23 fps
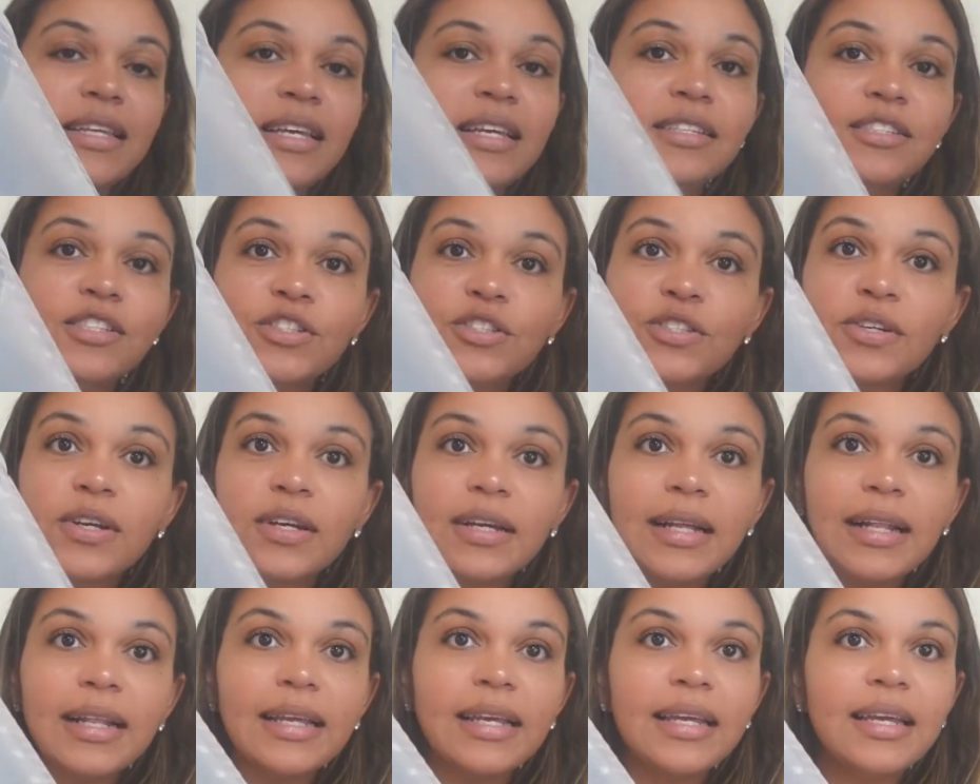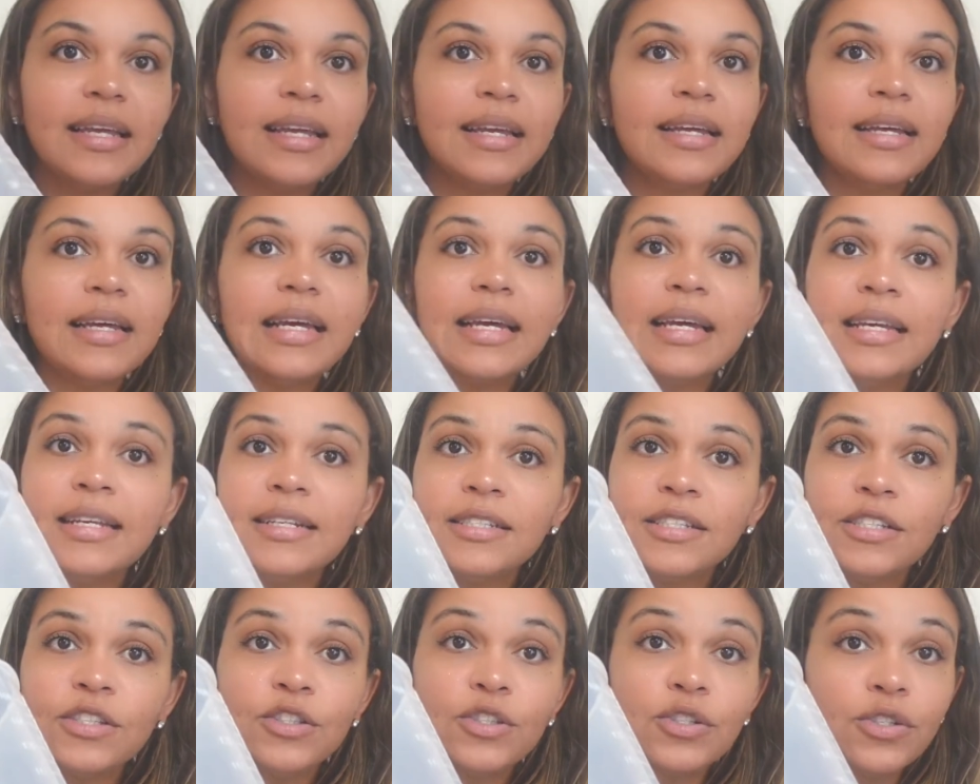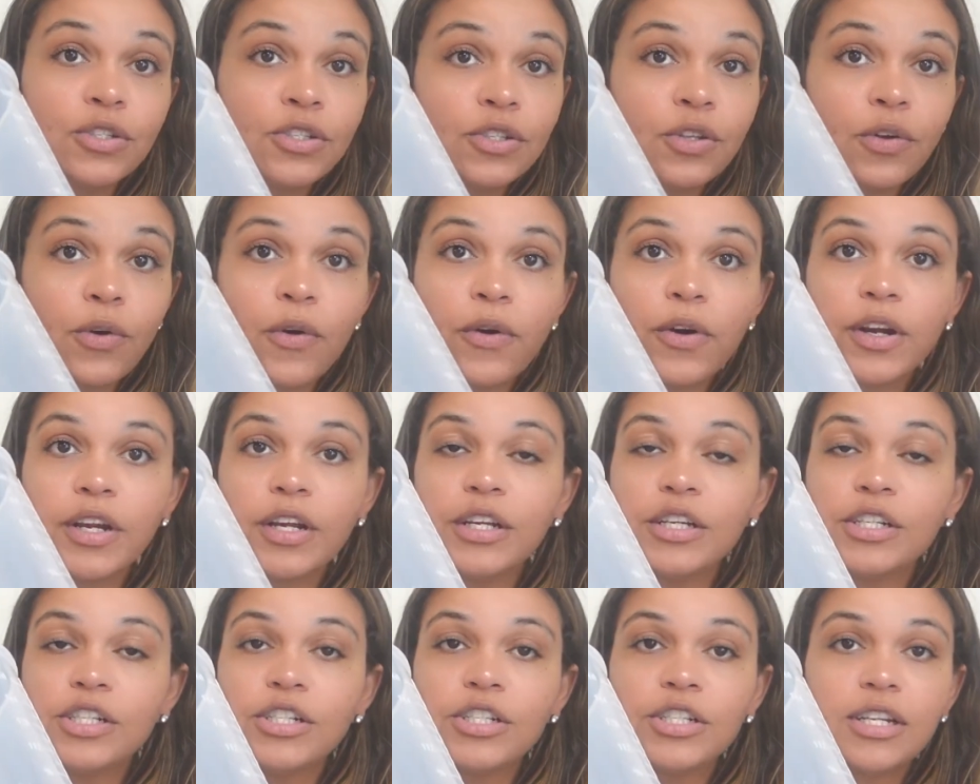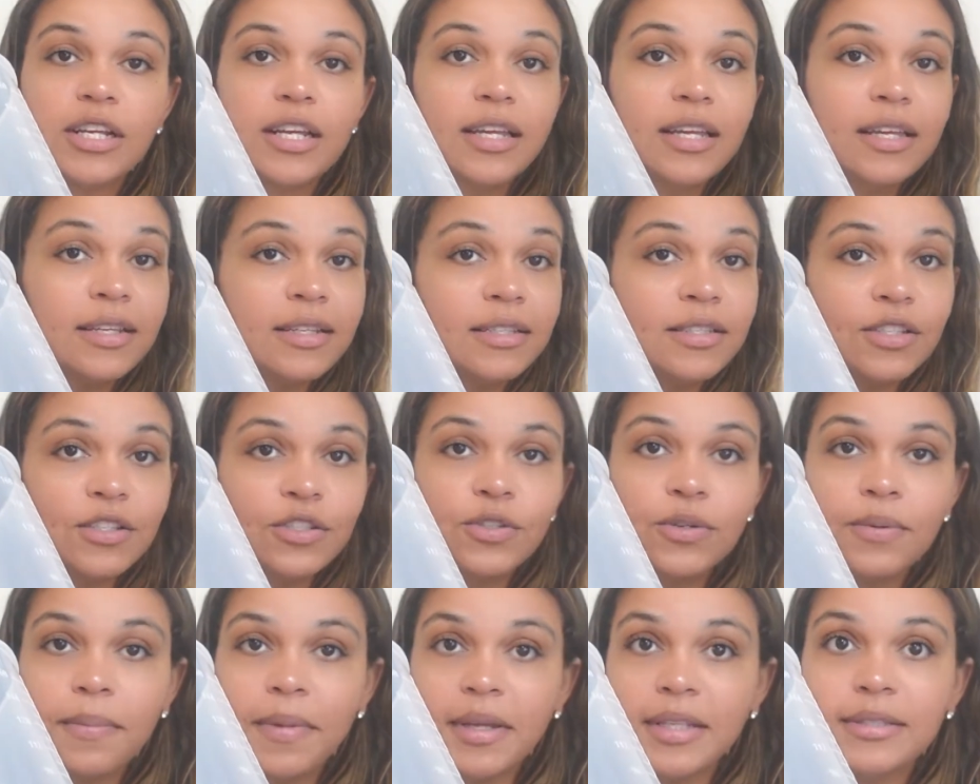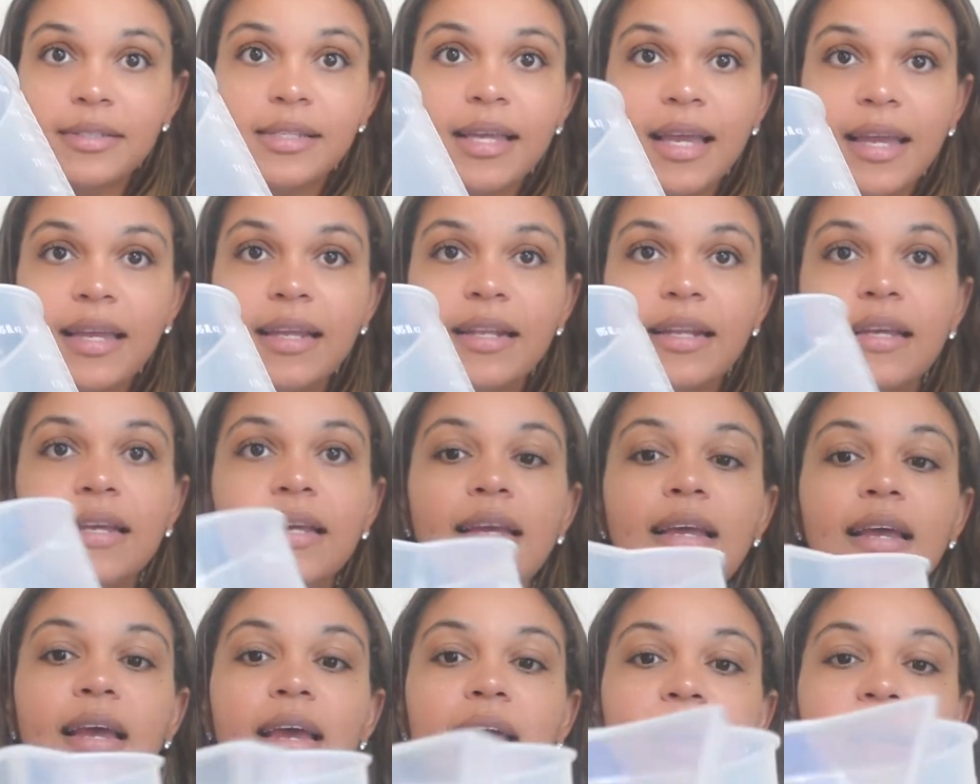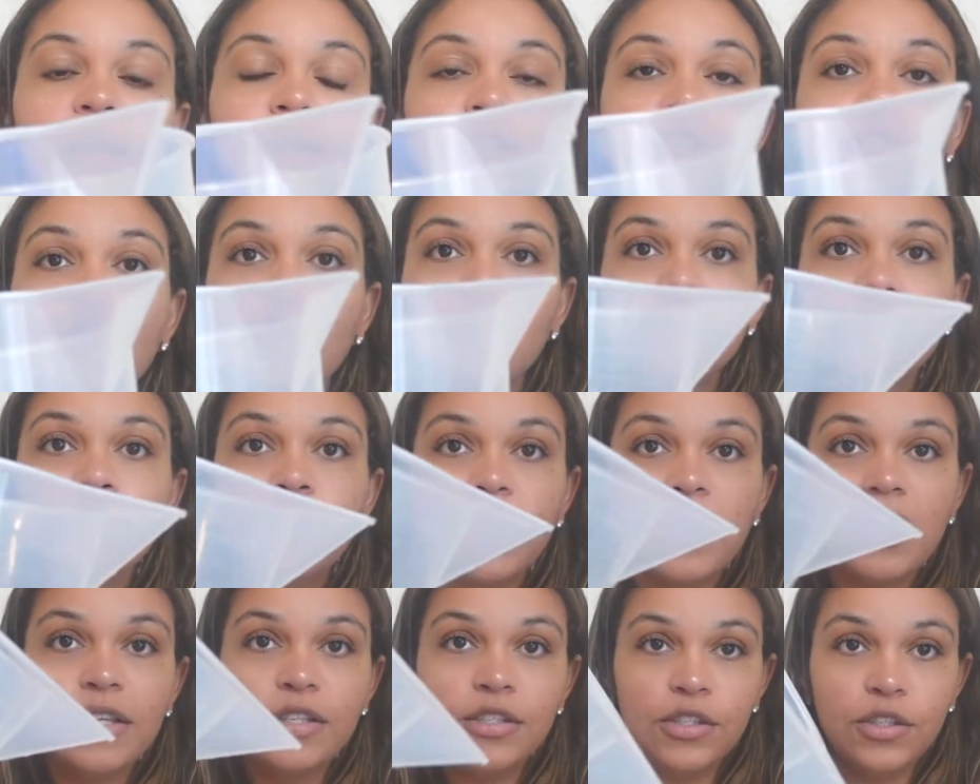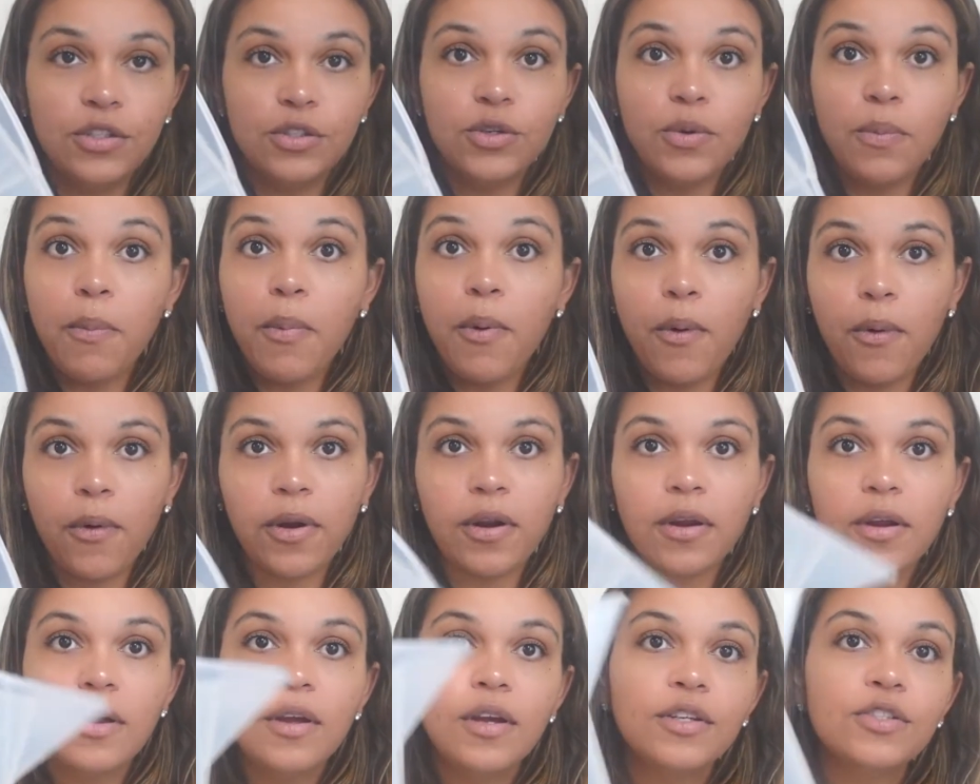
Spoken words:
easy to clean, easy to storage, easy to maintain it, and it's also easy to pour.